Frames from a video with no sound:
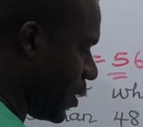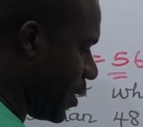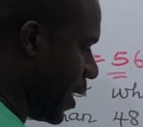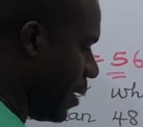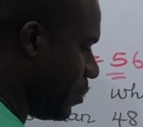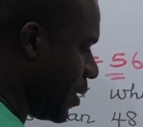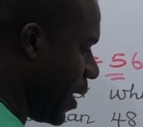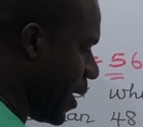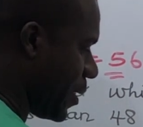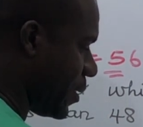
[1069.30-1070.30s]
times
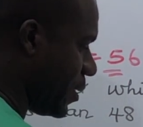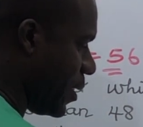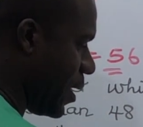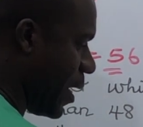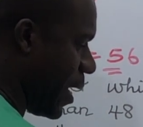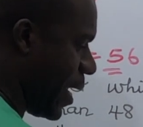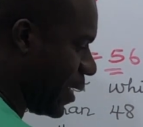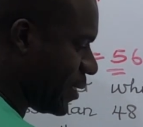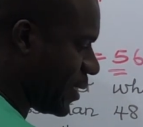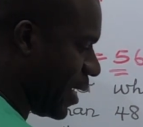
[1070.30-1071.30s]
x.
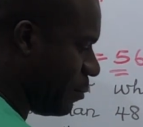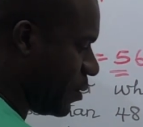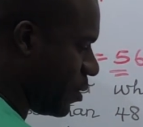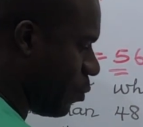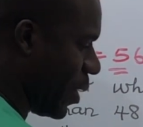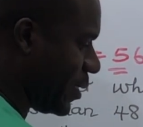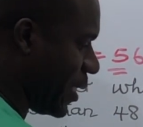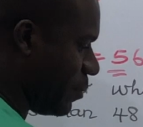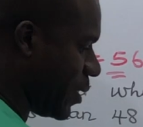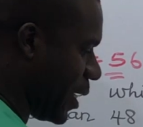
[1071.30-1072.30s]
X times 1
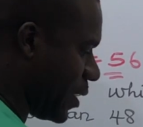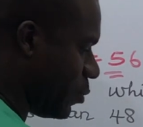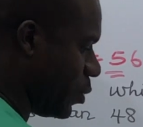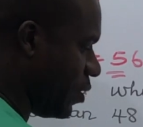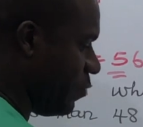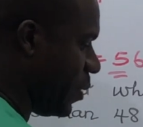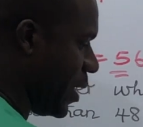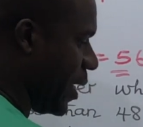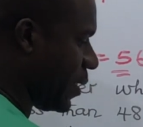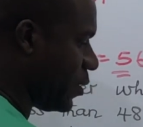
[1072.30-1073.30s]
times x will give
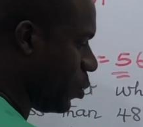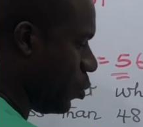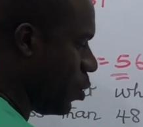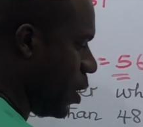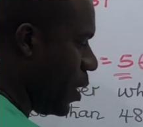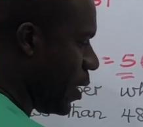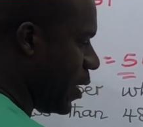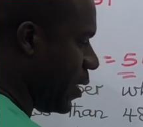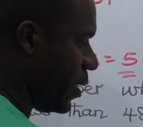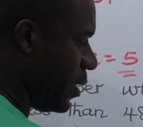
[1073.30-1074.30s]
me x. So
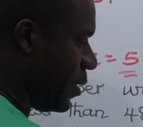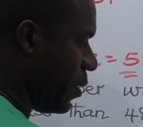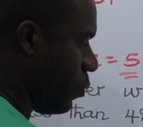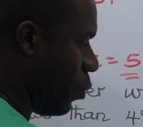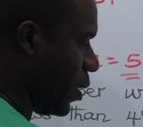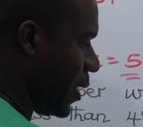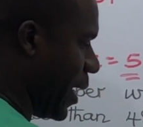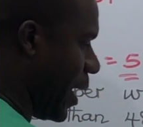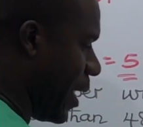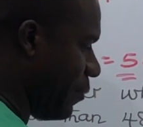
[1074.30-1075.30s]
what
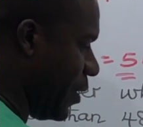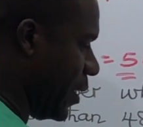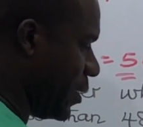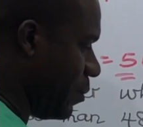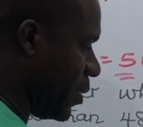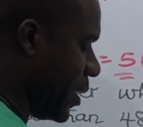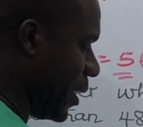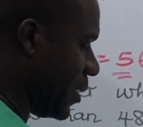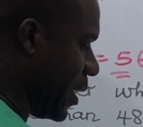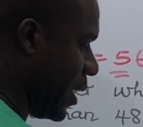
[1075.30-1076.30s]
I have here is something
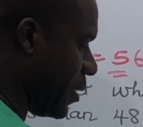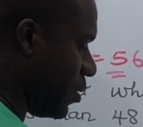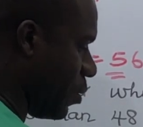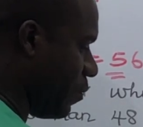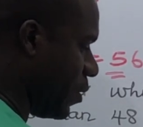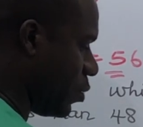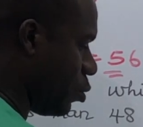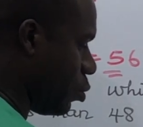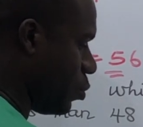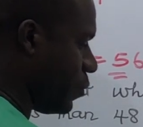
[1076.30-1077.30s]
as x over
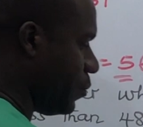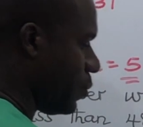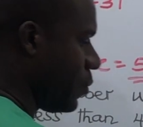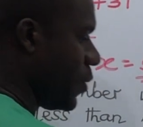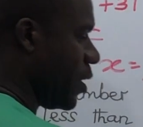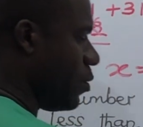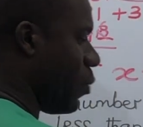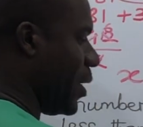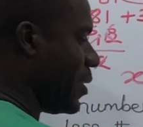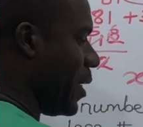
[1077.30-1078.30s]
2. 1
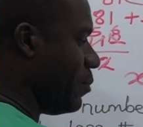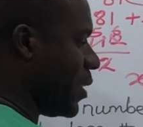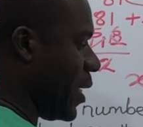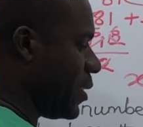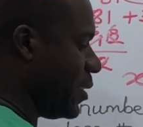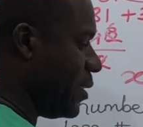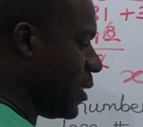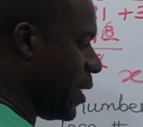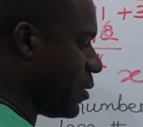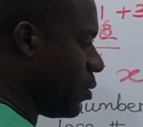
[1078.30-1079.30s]
times x
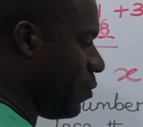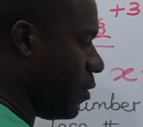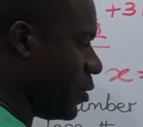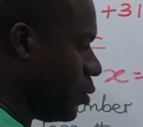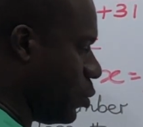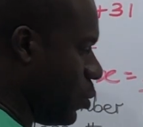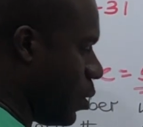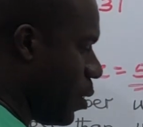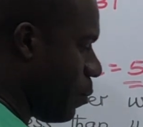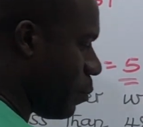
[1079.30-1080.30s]
is x over 2
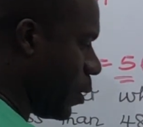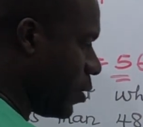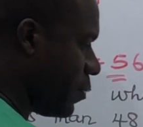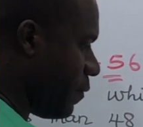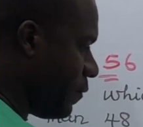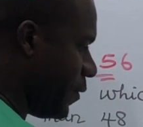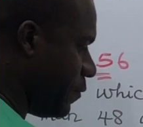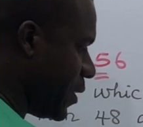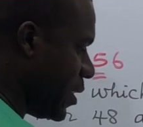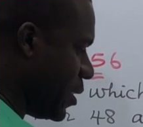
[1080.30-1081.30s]
plus
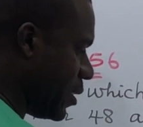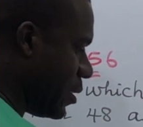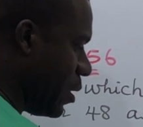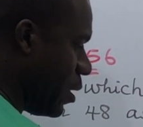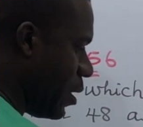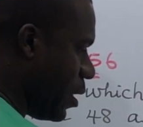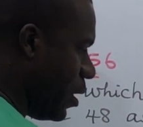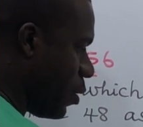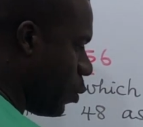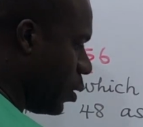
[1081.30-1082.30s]
15
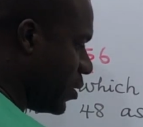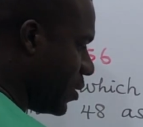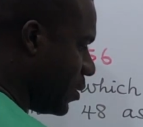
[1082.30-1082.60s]
equals